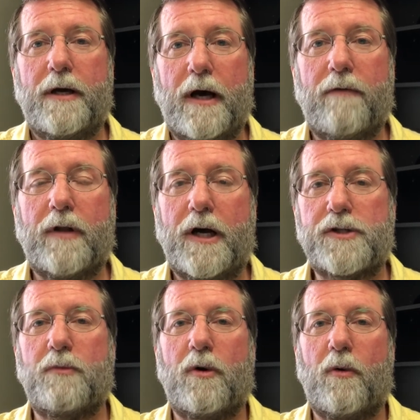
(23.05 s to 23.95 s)
I've
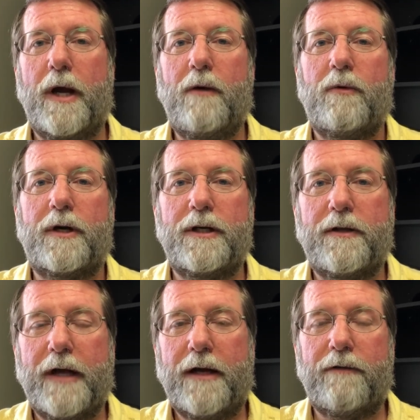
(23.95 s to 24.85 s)
lost more weight. We'll get
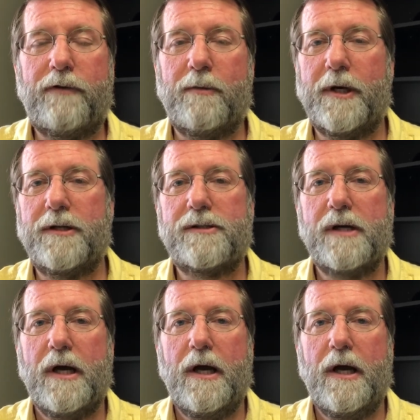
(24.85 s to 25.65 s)
to that in a few minutes.